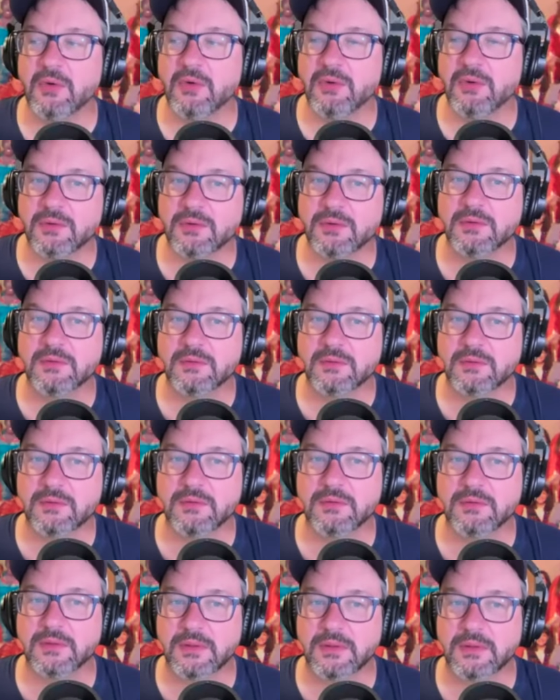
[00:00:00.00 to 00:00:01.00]
To curse in
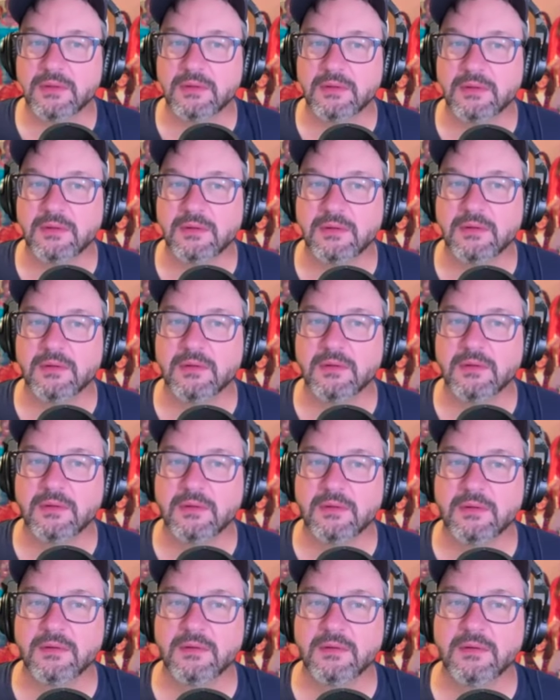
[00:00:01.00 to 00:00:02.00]
the 80s was
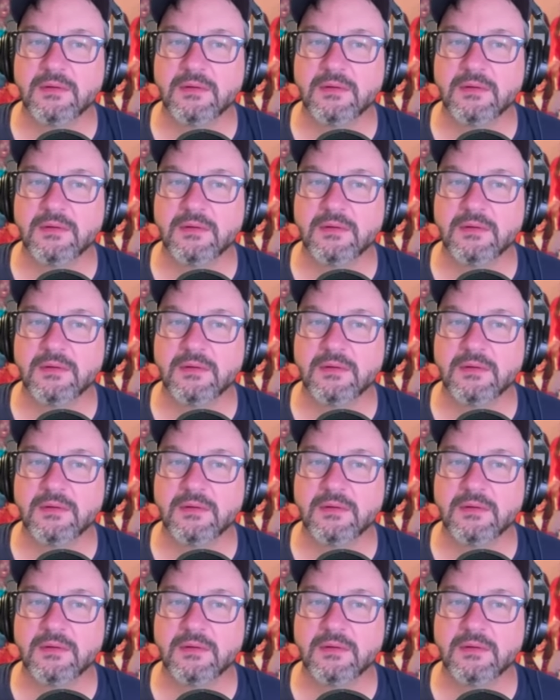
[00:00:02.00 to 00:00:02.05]
like